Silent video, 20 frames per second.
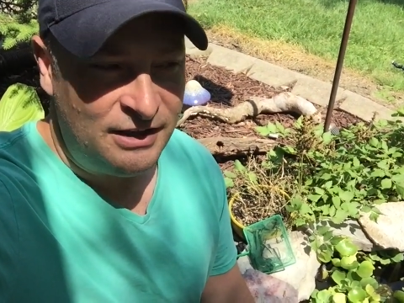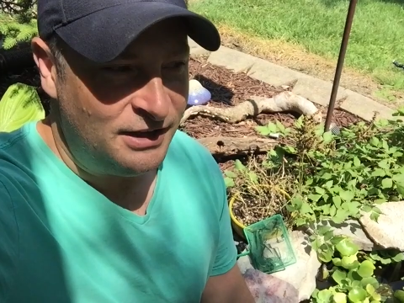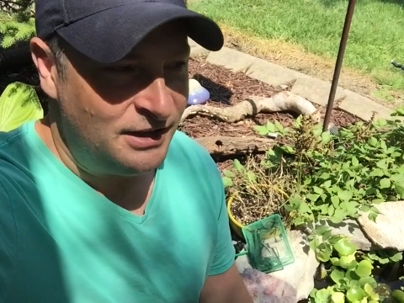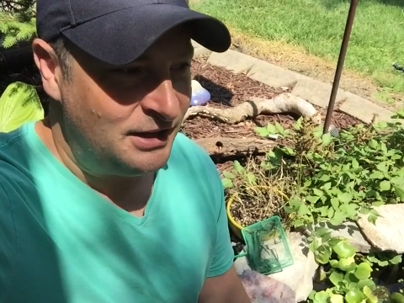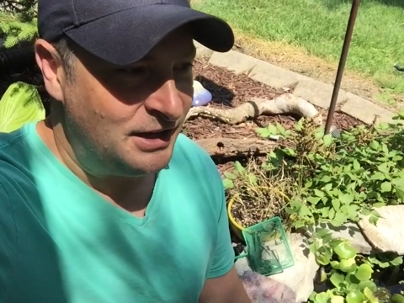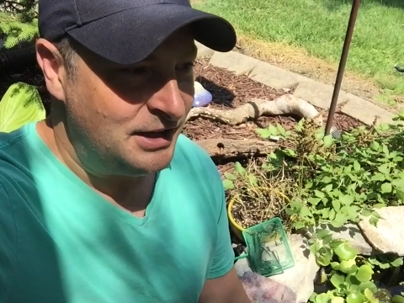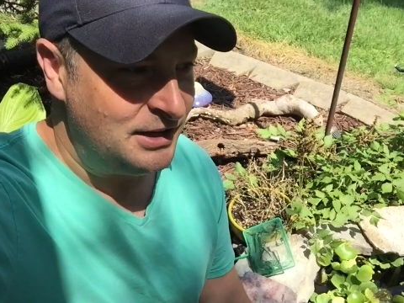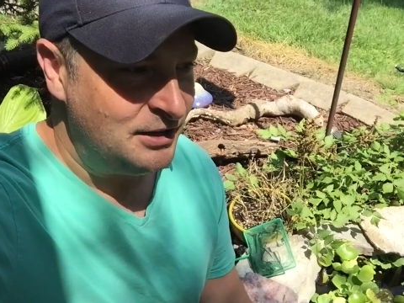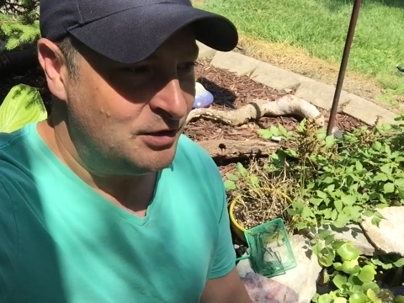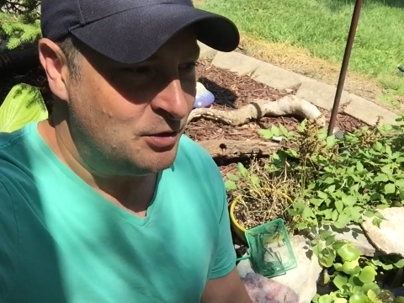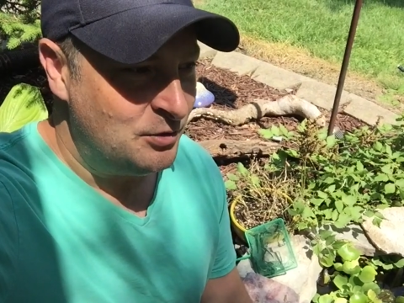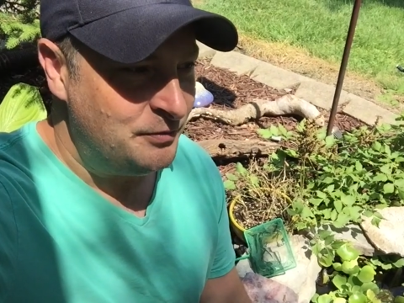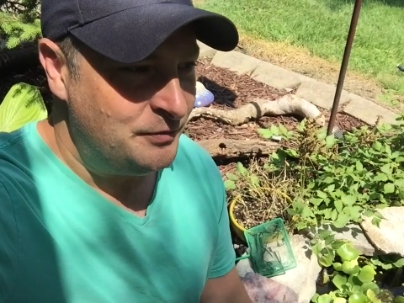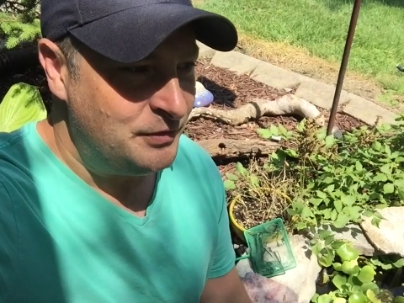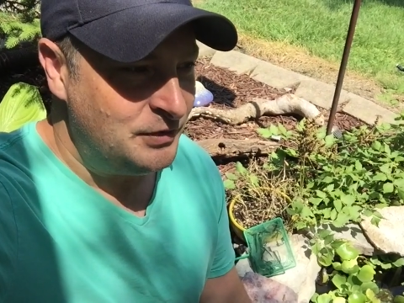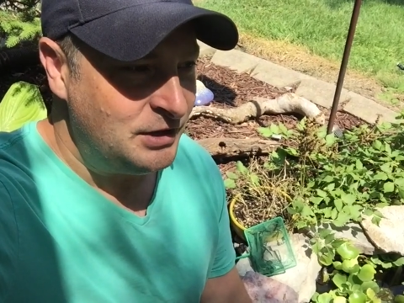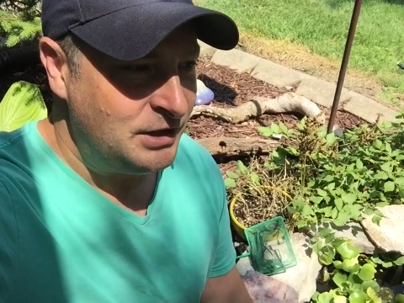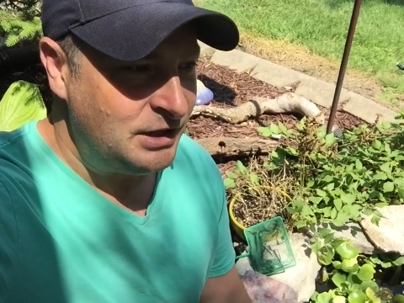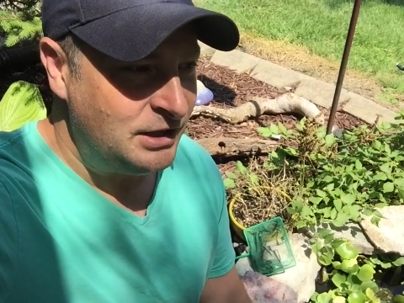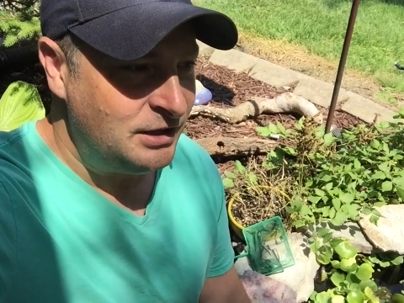And I
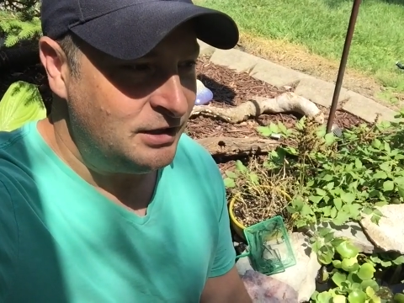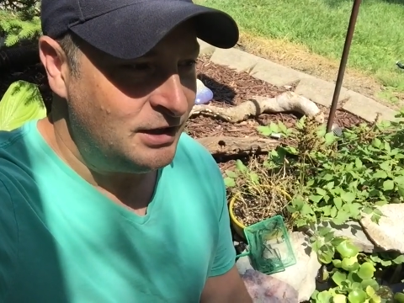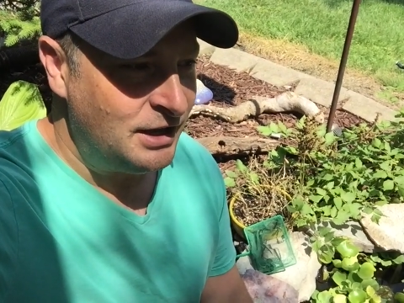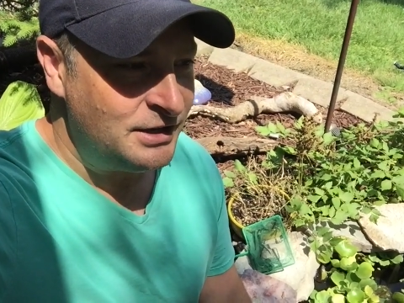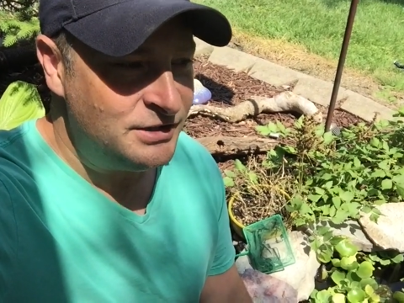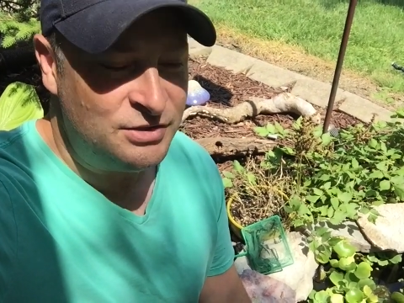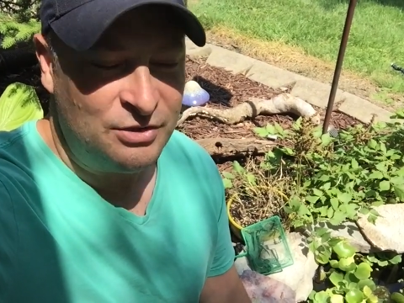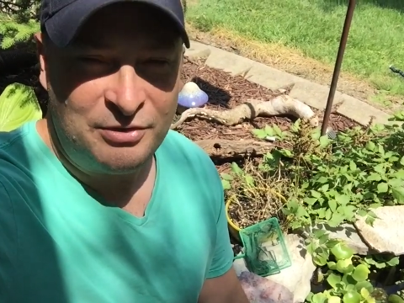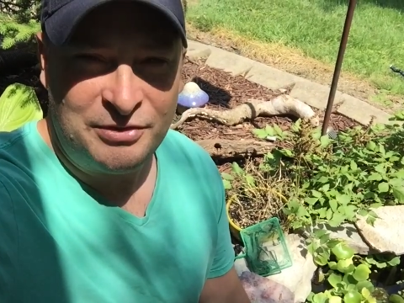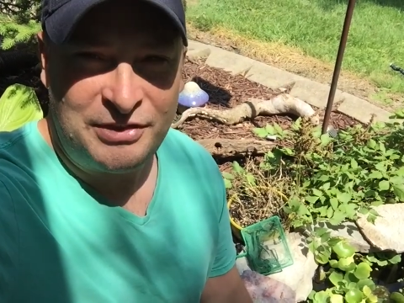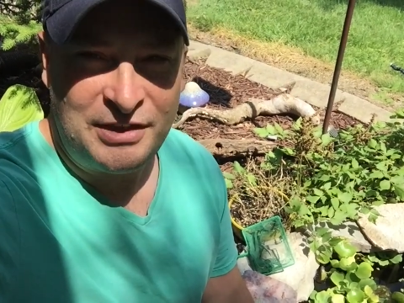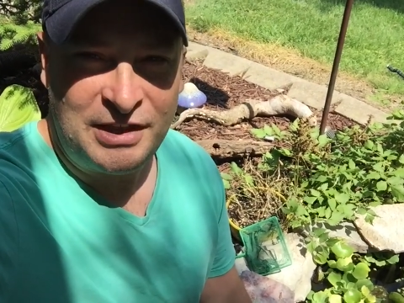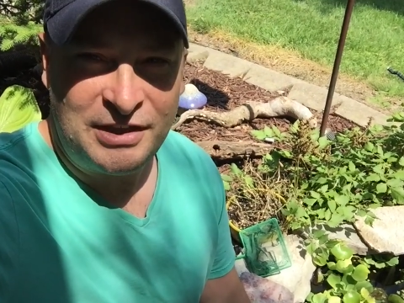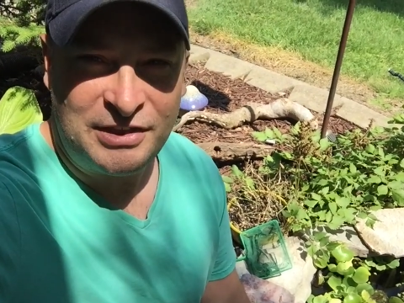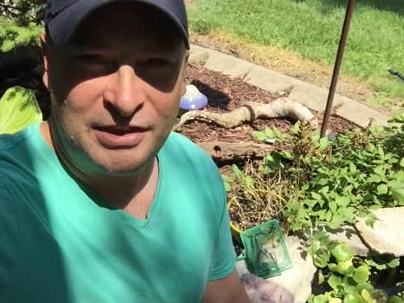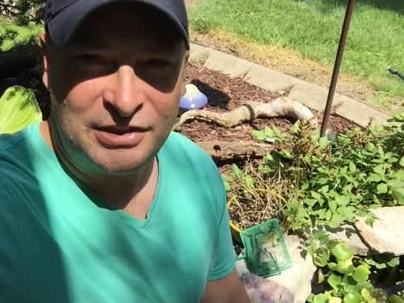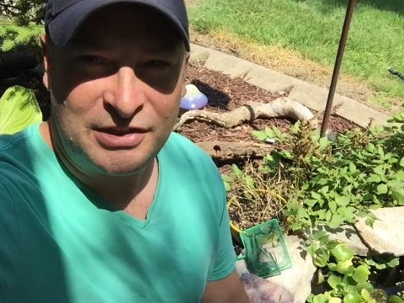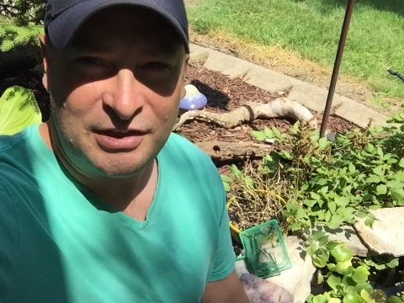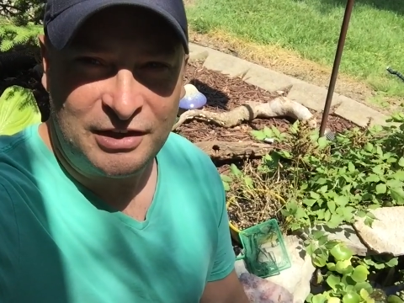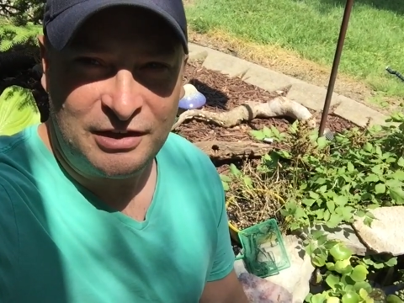hopefully, I don't
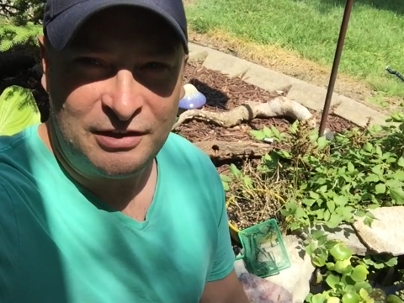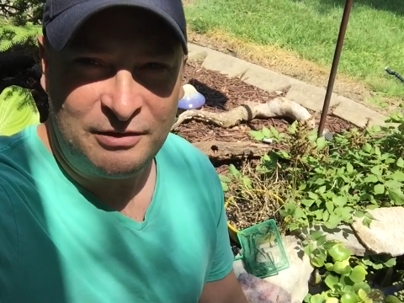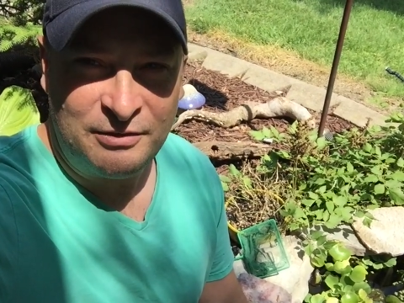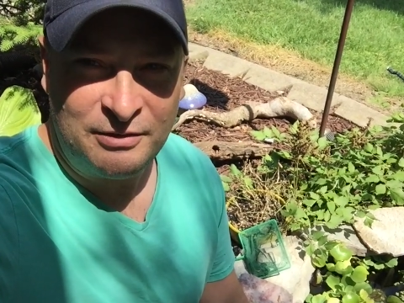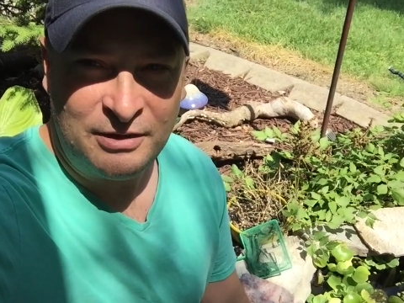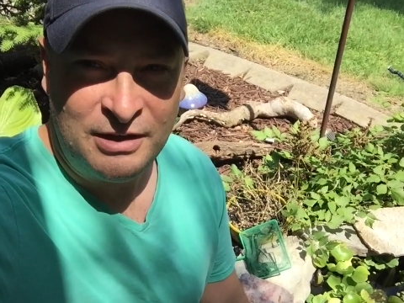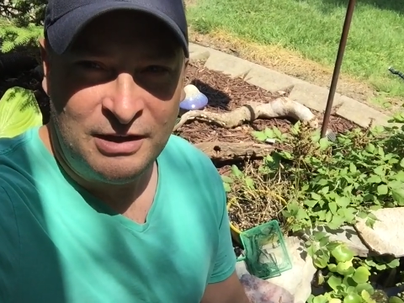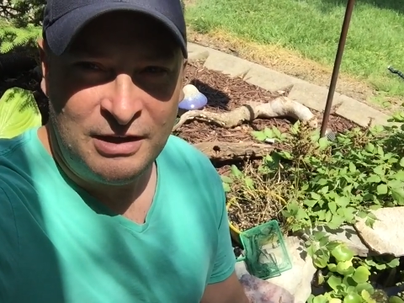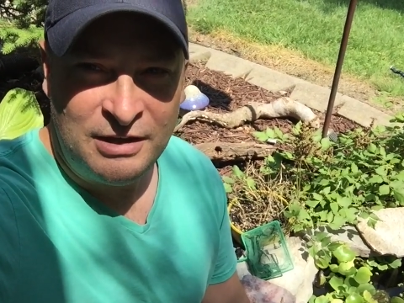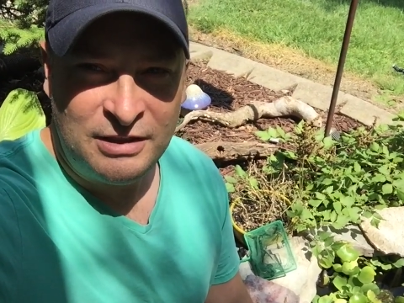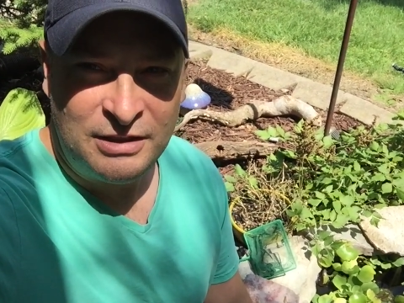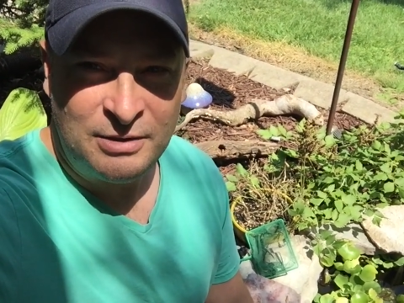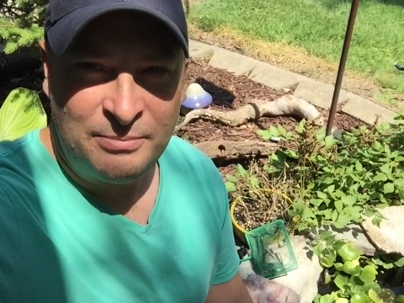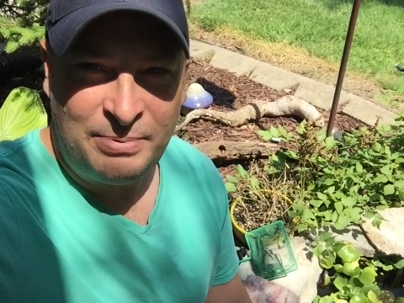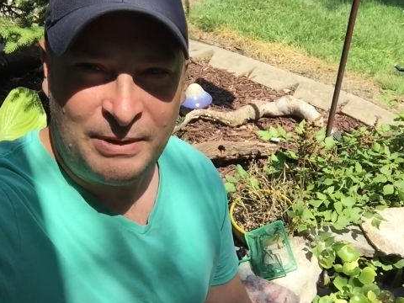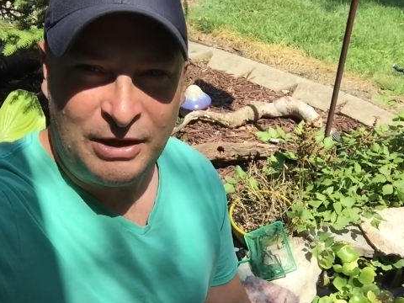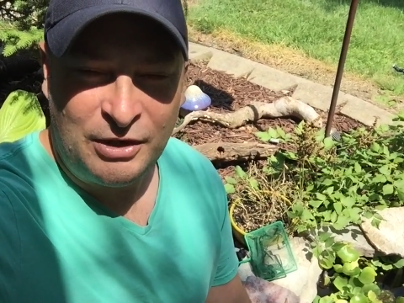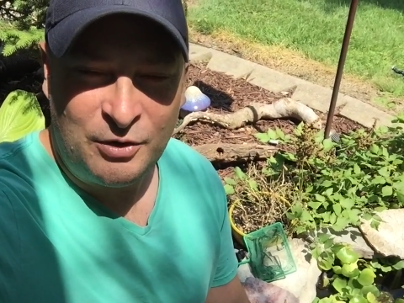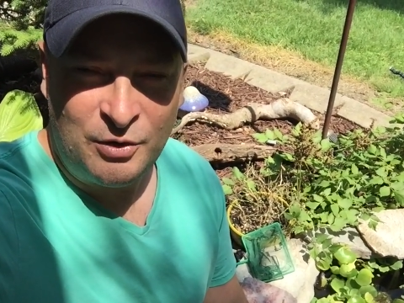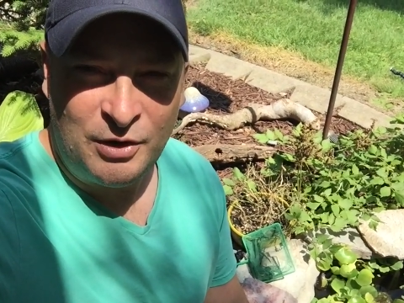think that the the
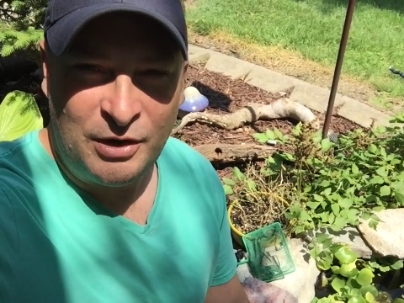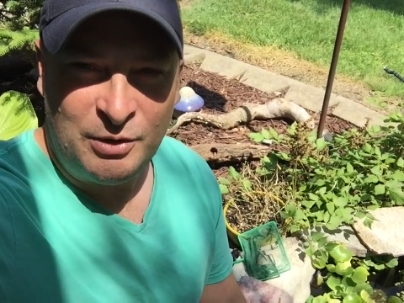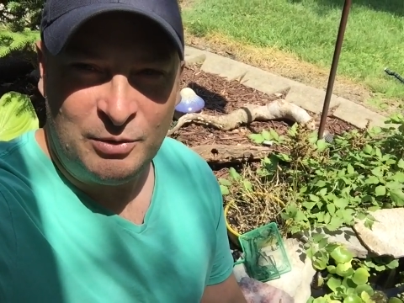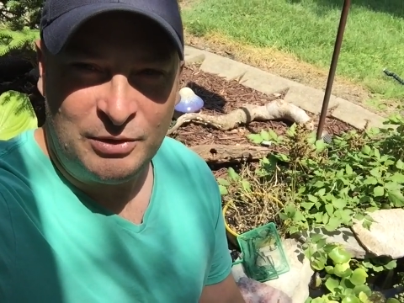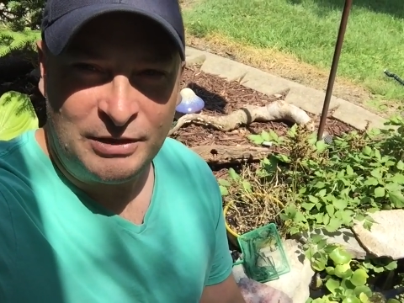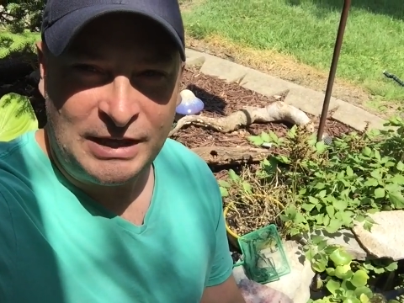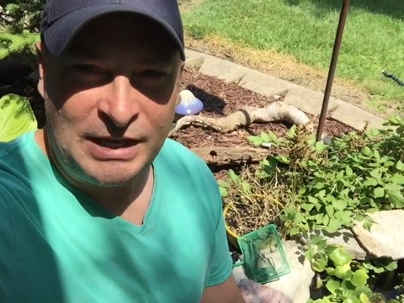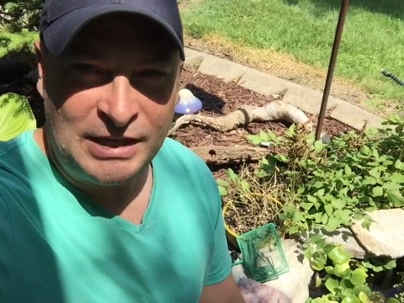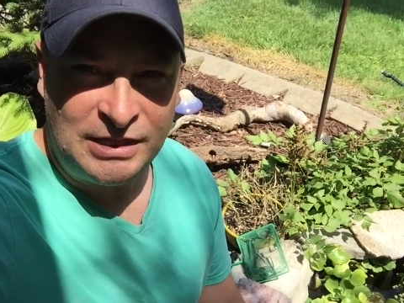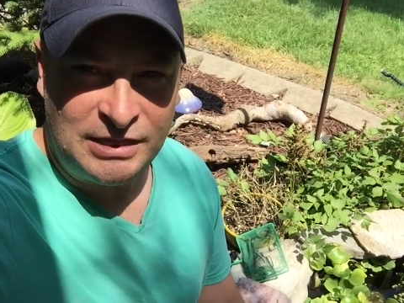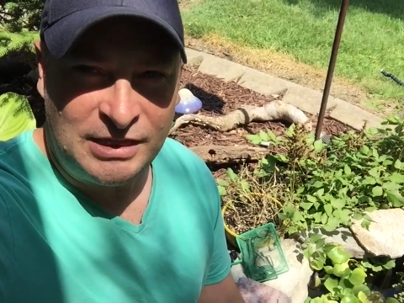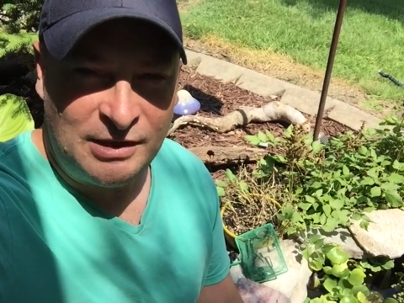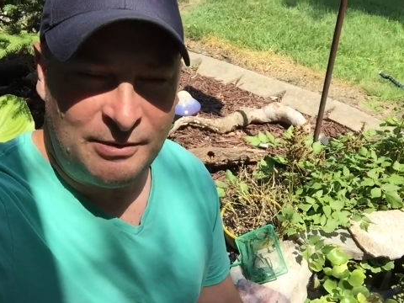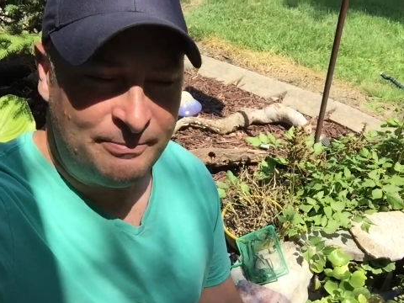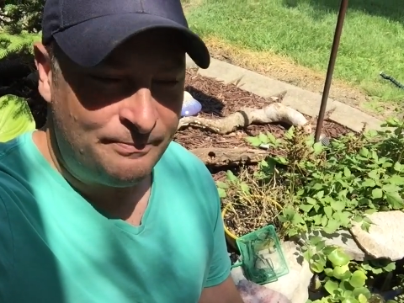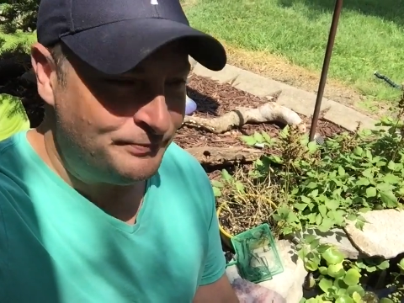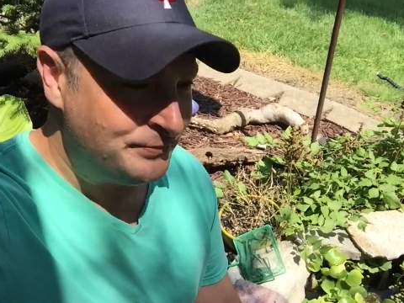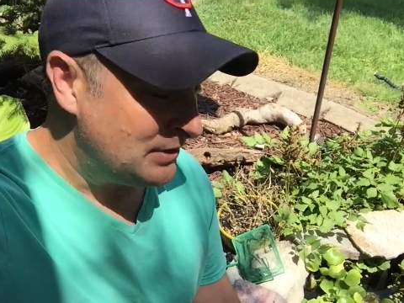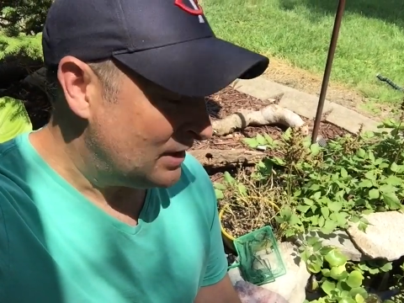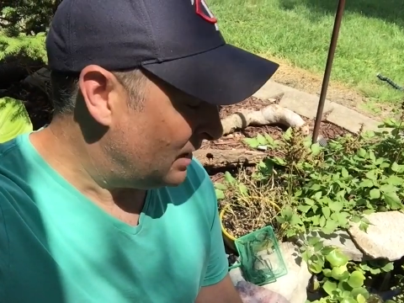big koi will eat
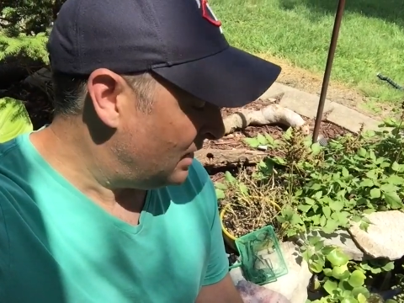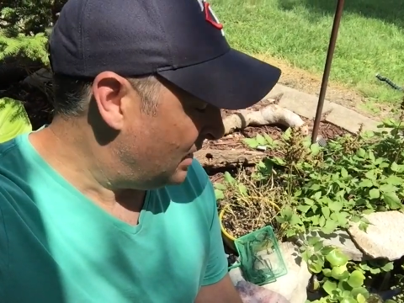them.